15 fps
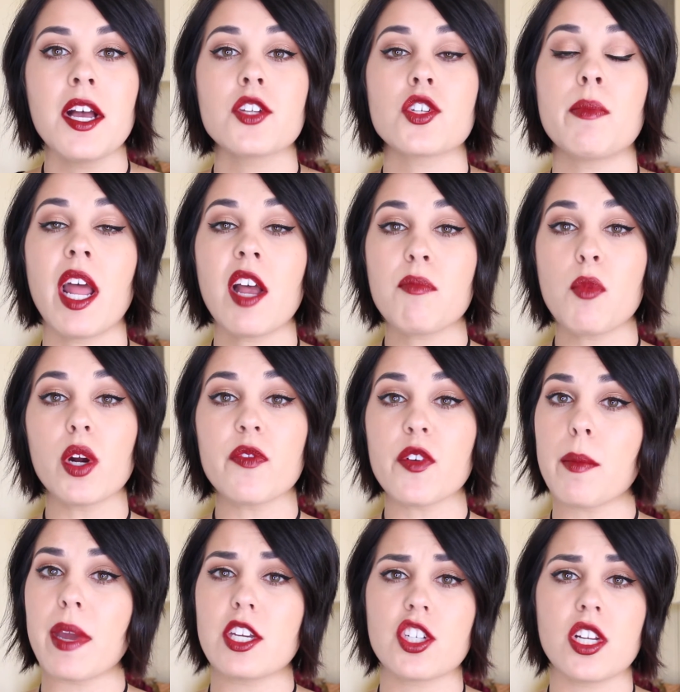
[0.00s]
So I'm gonna have more
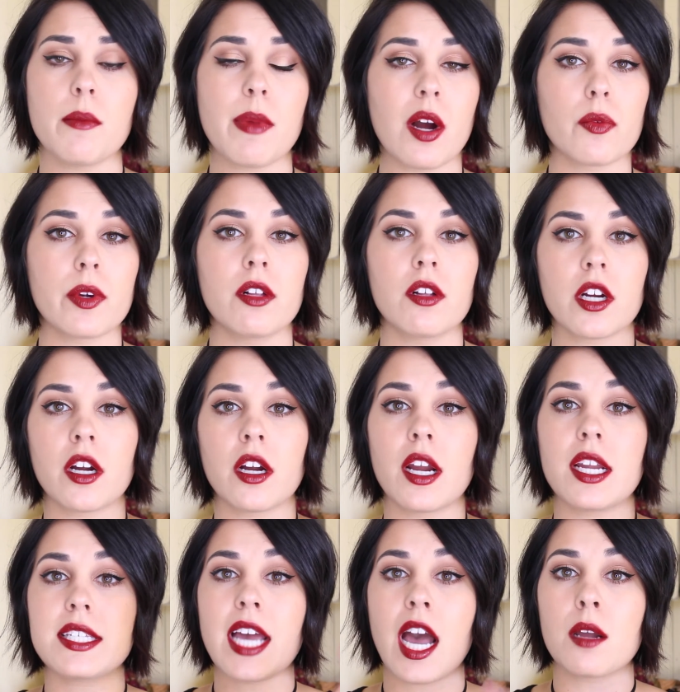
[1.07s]
information about
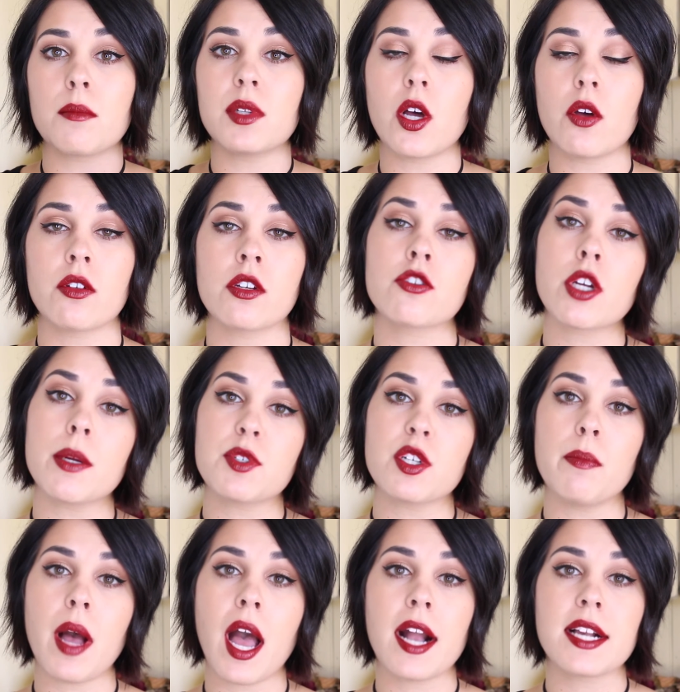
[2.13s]
RealHer down below in the
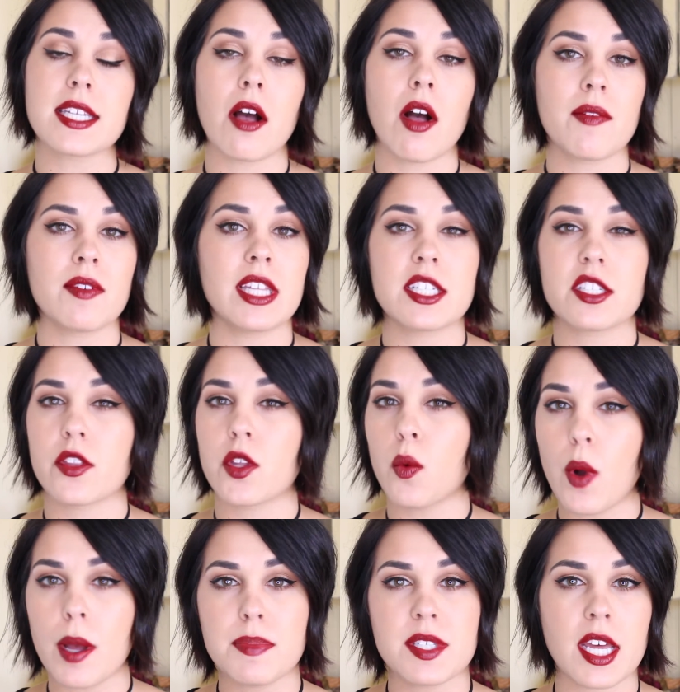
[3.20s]
description box. I'll have a link to
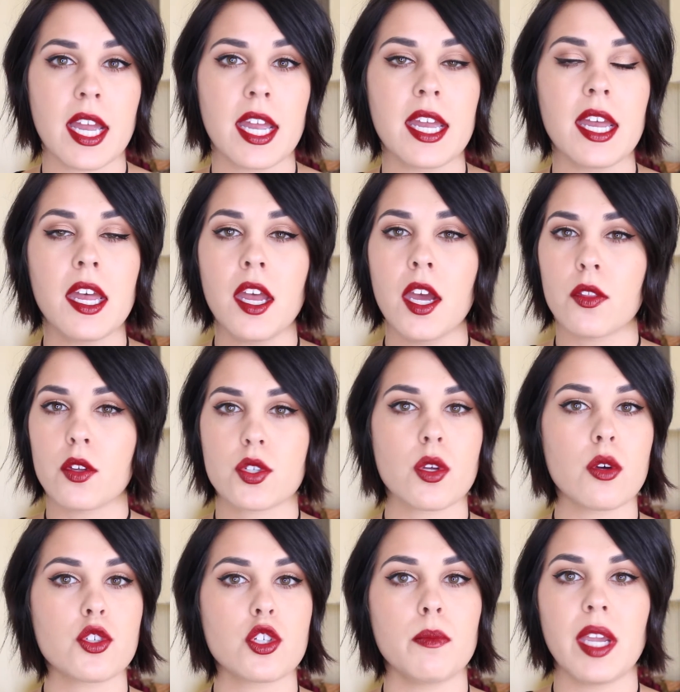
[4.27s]
their website, their
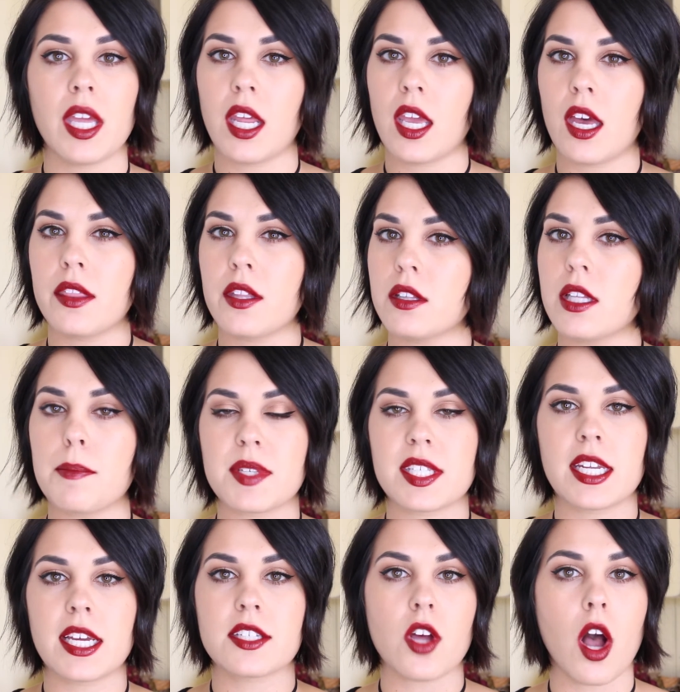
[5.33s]
social media, the
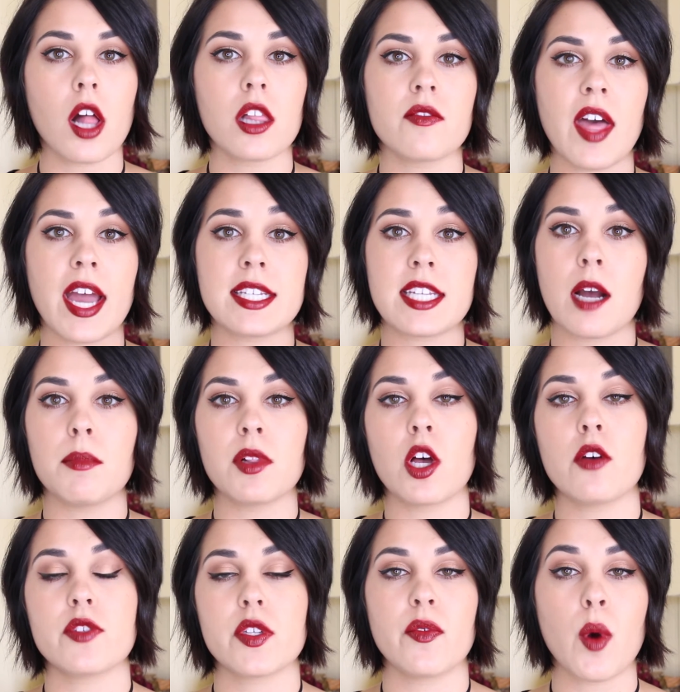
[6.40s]
lipsticks, all of that down
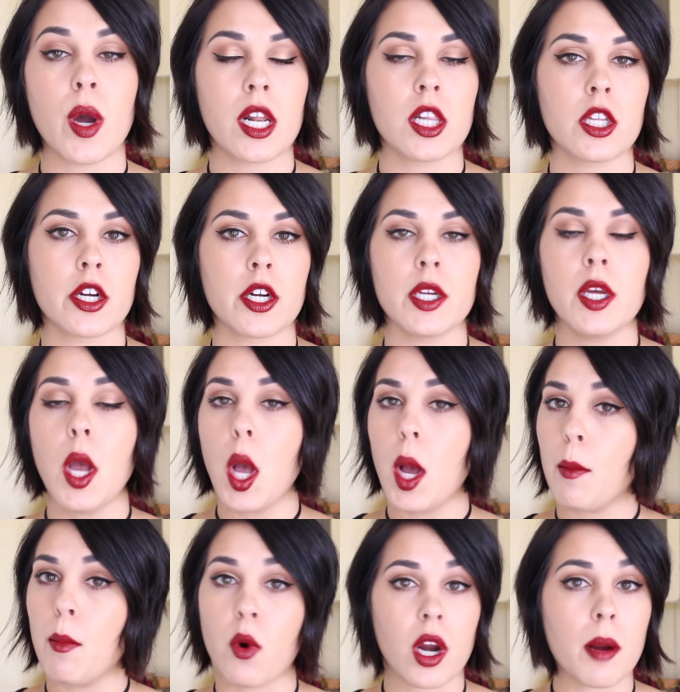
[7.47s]
below. So if you wanna learn
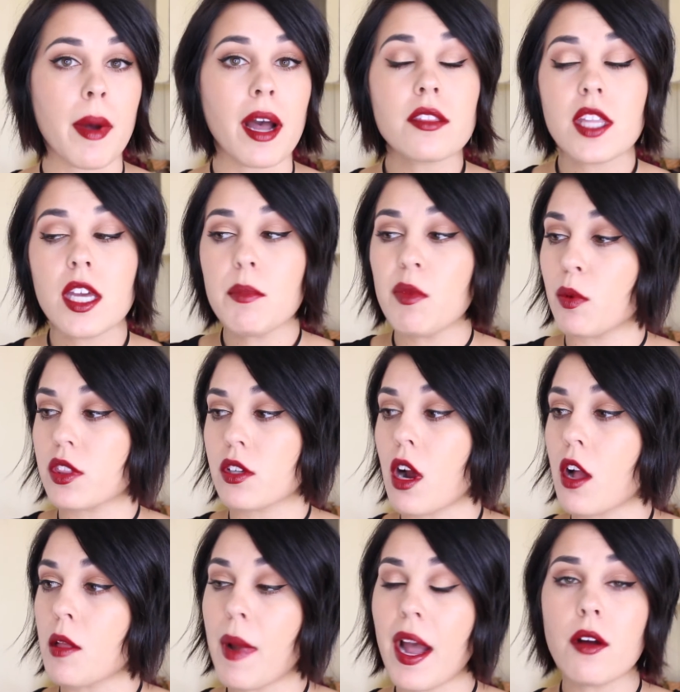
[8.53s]
more about them and what they're
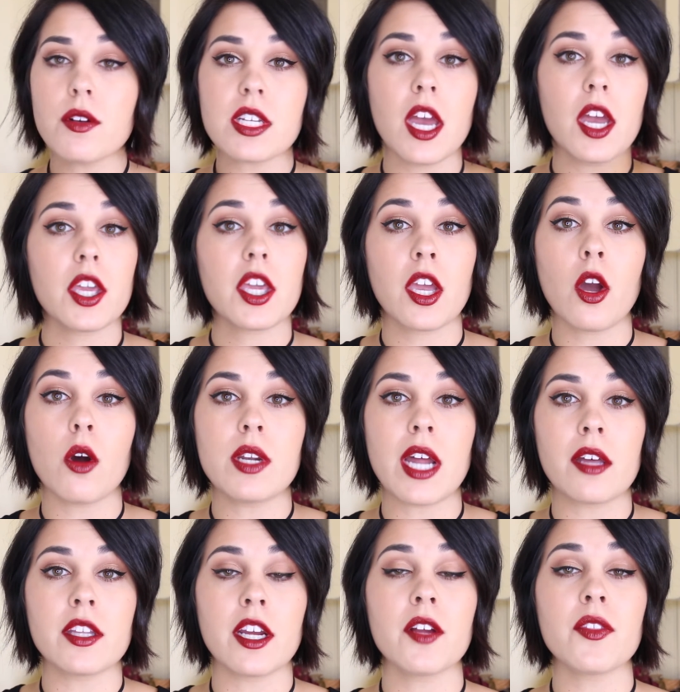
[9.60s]
all about, you can go
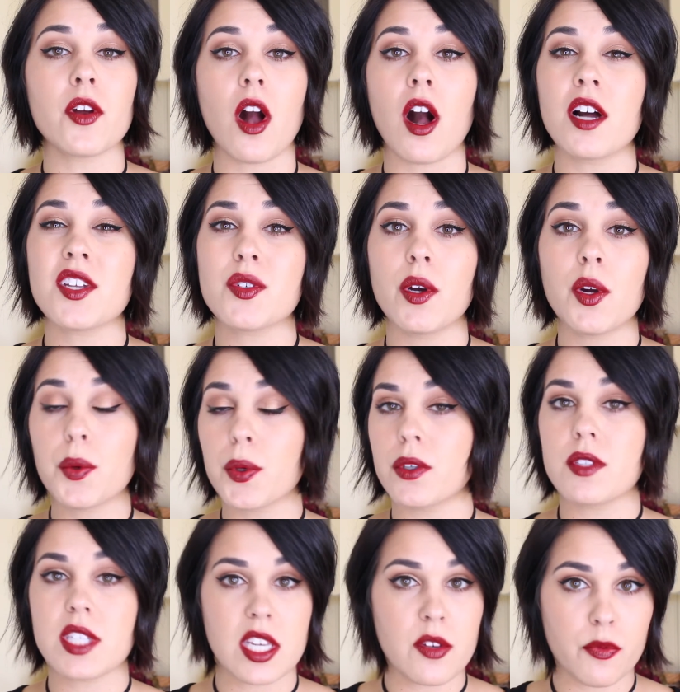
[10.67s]
down there. They're also a
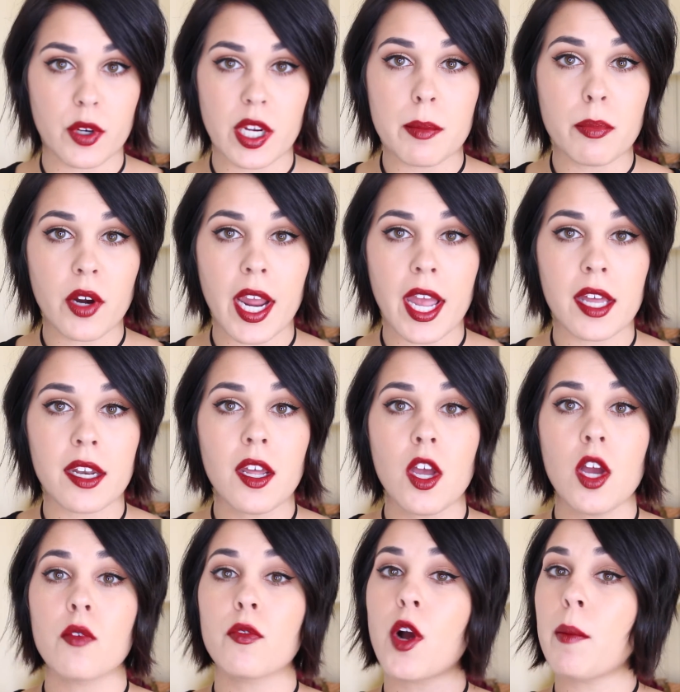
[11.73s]
cruelty-free brand
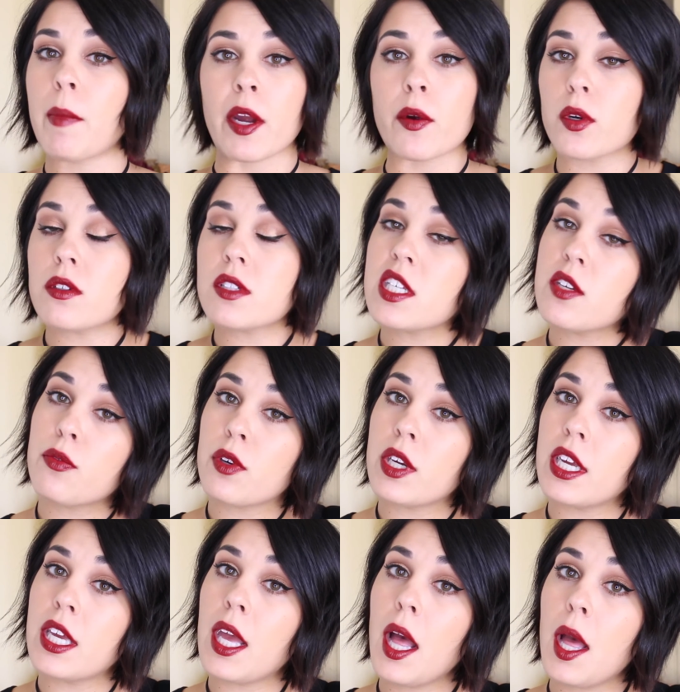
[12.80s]
for all my
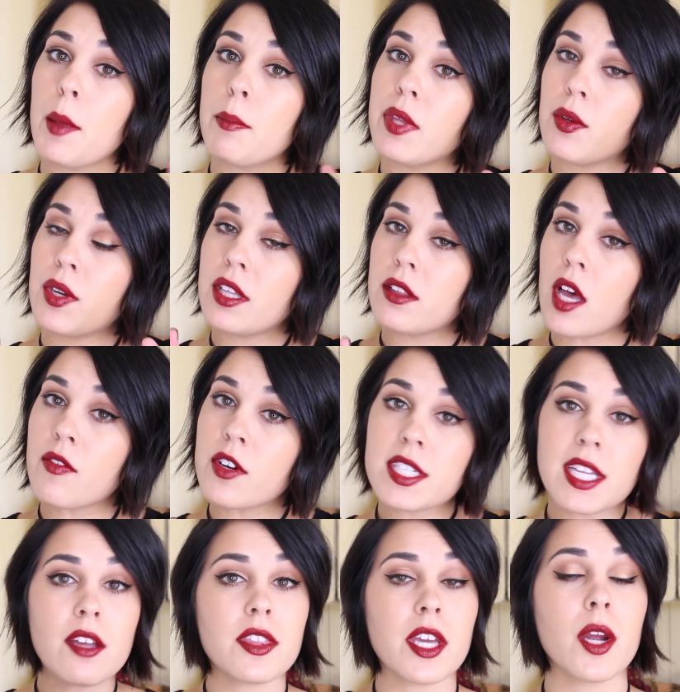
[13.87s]
cruelty-free beauty
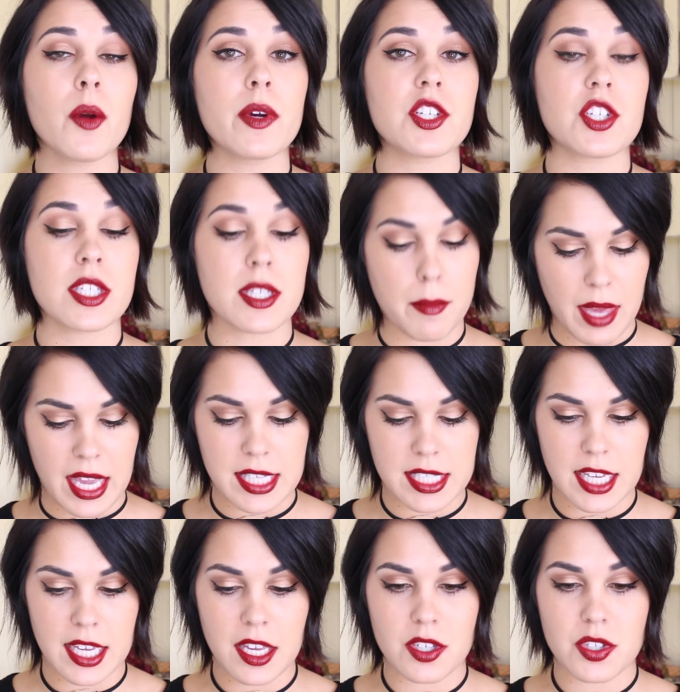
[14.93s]
lovers out there, which is
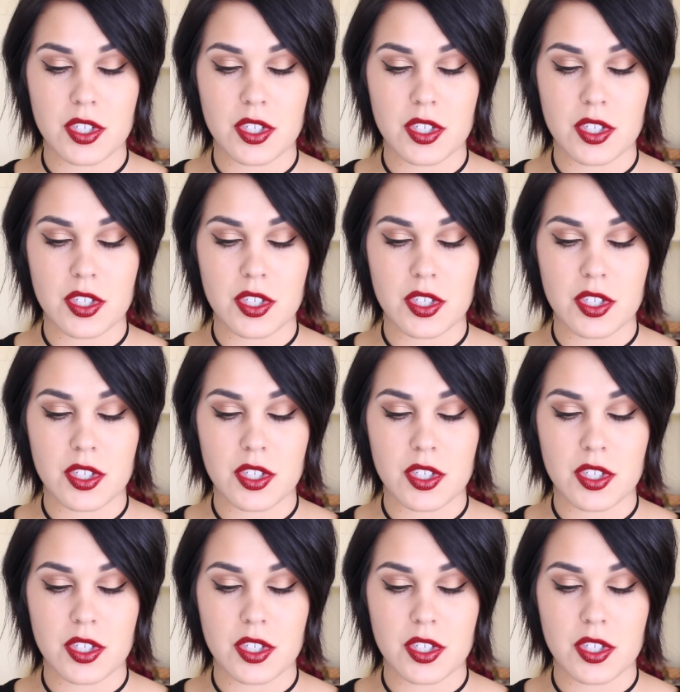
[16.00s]
amazing.